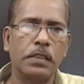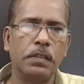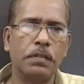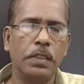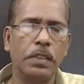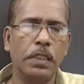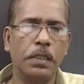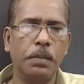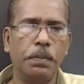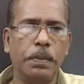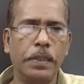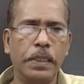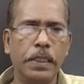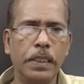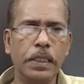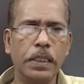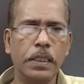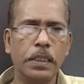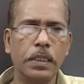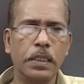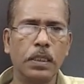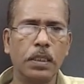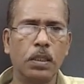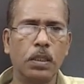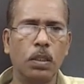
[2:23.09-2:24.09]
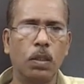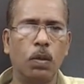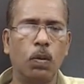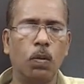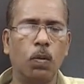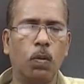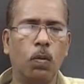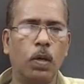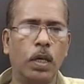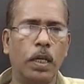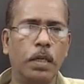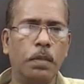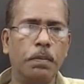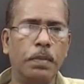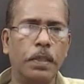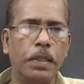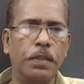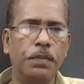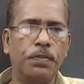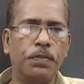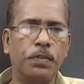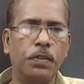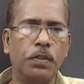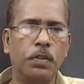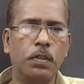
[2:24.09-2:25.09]
will be 1 by
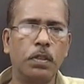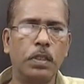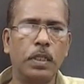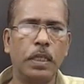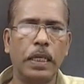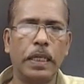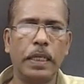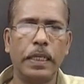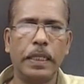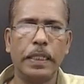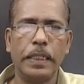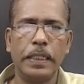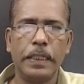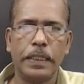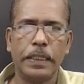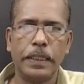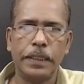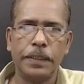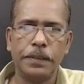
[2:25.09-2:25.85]
4 dt.